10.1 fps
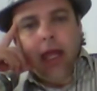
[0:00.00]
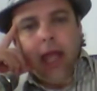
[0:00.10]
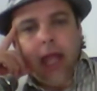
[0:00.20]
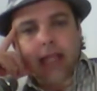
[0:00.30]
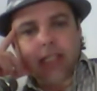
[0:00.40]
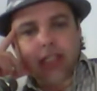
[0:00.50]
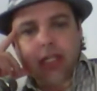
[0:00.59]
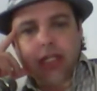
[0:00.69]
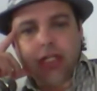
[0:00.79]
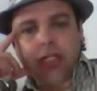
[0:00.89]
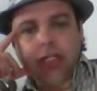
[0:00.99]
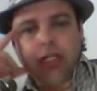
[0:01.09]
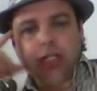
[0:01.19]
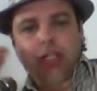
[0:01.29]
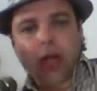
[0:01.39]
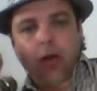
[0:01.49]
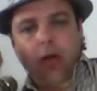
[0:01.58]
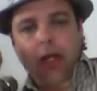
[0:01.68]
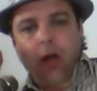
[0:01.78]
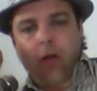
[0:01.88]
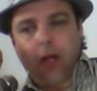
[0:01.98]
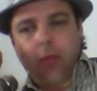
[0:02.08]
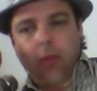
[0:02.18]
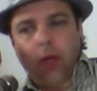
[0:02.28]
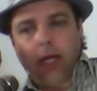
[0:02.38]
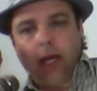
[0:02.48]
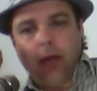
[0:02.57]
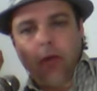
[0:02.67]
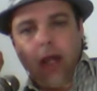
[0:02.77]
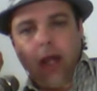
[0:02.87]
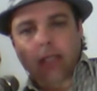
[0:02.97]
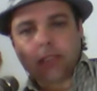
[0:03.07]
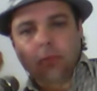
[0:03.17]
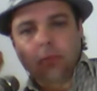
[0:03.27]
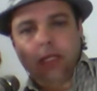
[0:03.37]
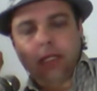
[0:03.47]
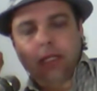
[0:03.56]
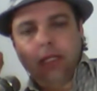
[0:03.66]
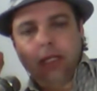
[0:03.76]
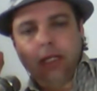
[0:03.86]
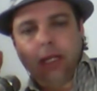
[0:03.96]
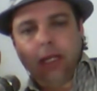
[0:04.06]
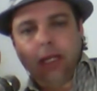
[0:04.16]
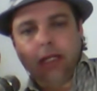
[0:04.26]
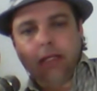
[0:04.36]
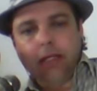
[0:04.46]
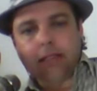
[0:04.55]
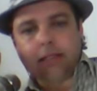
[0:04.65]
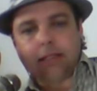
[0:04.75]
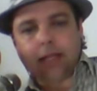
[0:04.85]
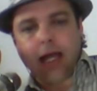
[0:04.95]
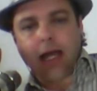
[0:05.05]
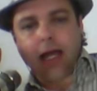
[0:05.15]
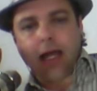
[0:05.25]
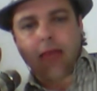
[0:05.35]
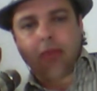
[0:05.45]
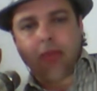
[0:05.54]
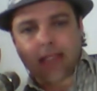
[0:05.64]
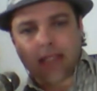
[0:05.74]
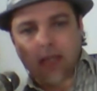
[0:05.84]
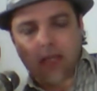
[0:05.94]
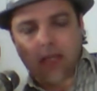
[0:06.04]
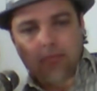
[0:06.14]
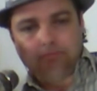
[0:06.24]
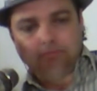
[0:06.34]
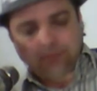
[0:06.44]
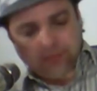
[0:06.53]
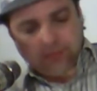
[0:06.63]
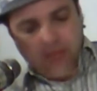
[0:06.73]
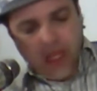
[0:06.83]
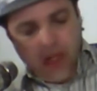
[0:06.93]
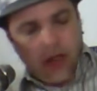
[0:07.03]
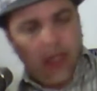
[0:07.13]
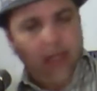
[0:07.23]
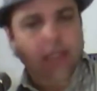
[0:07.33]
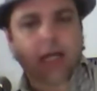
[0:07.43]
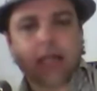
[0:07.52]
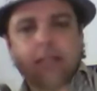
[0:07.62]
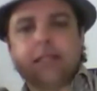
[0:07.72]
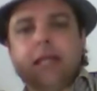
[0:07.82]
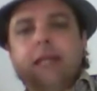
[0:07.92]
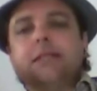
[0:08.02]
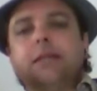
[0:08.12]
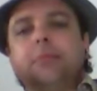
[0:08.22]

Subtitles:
As Sherry already pointed out, next week is Thanksgiving here in the United States.